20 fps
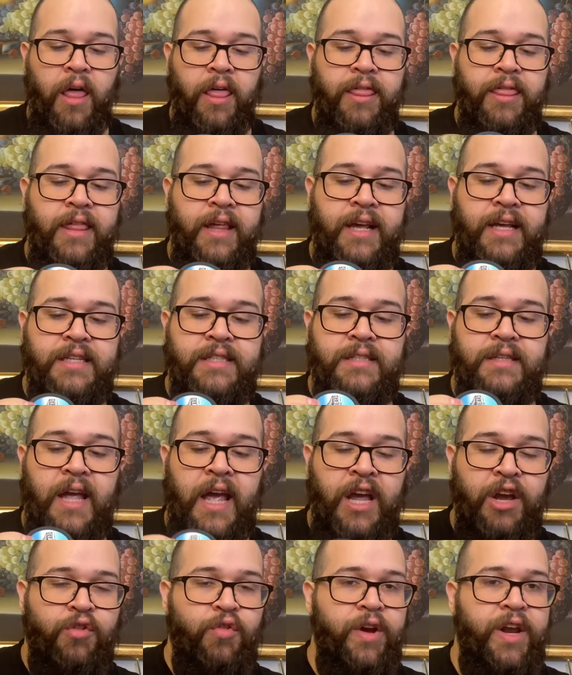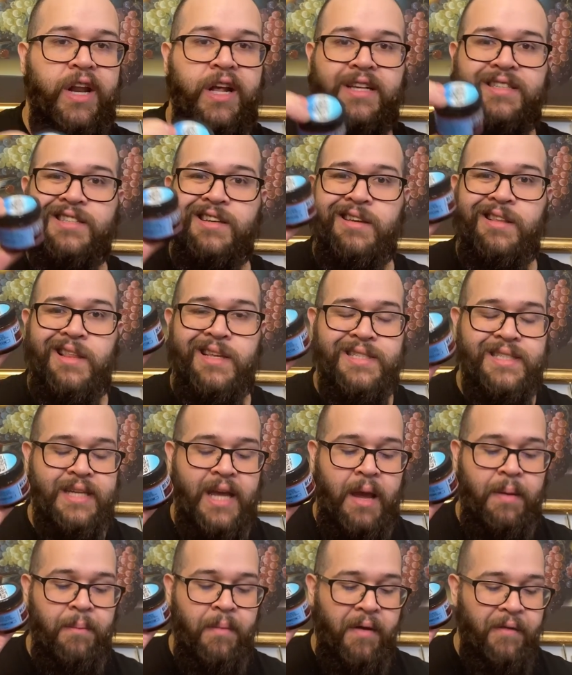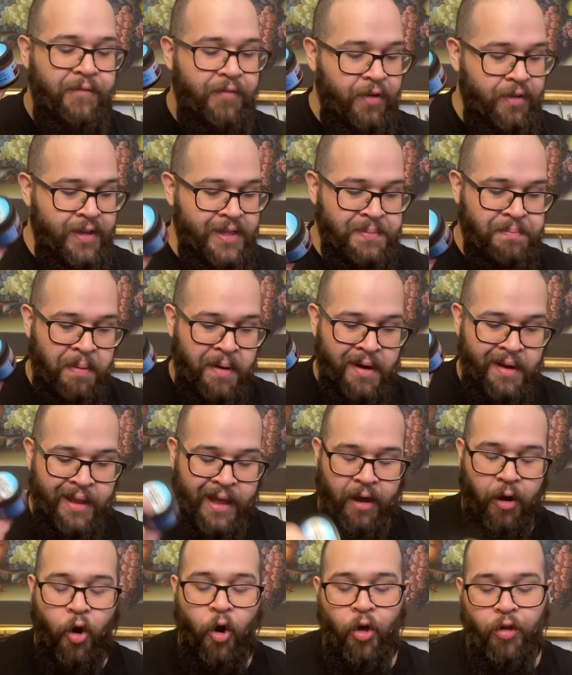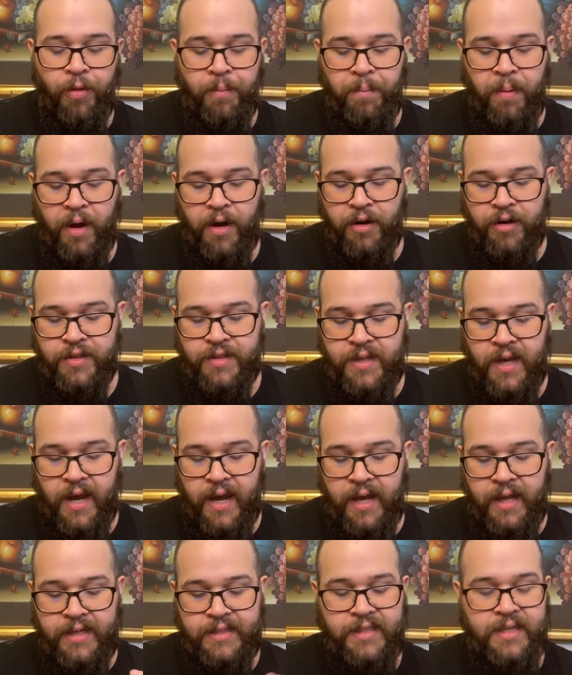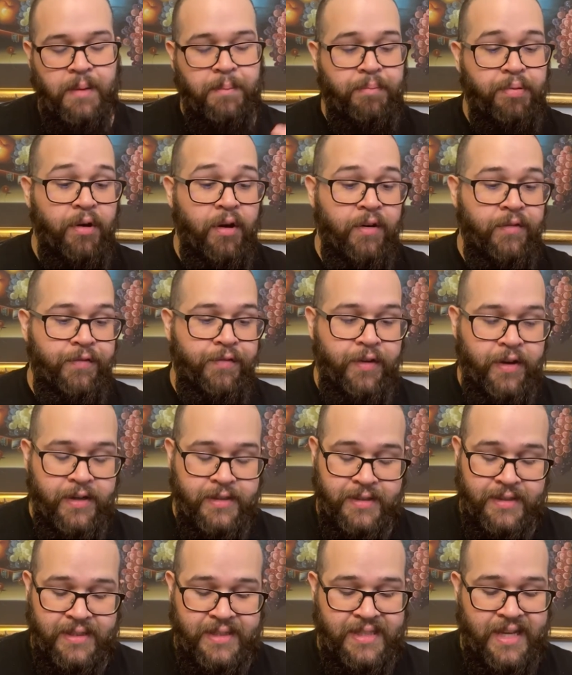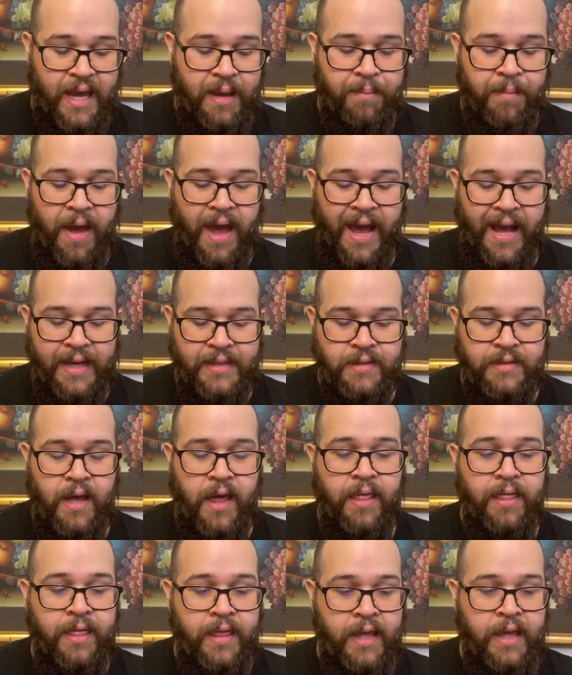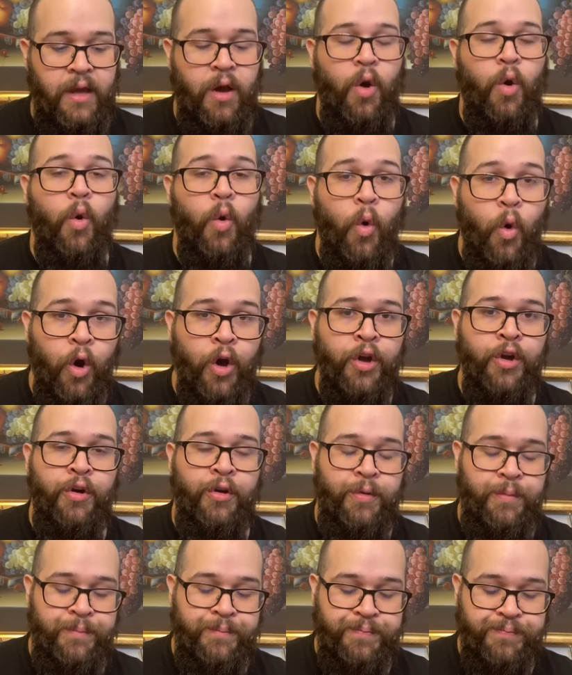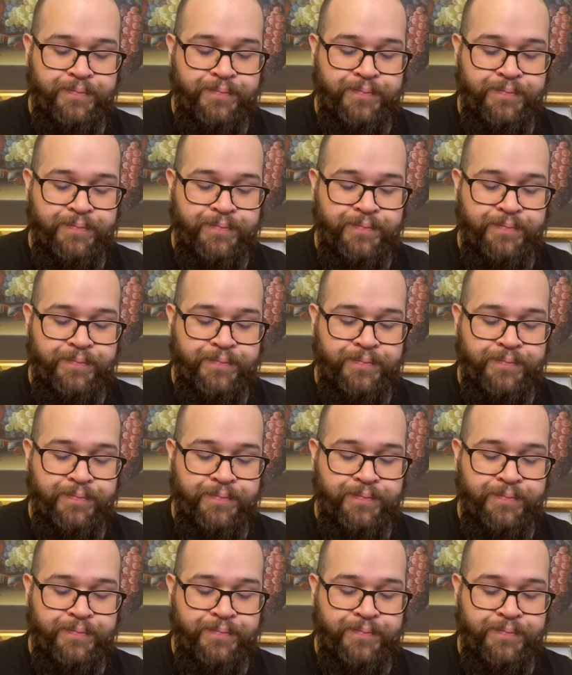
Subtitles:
These ingredients are the same for this butter, like all the butters. Scent profile is the same as the oil.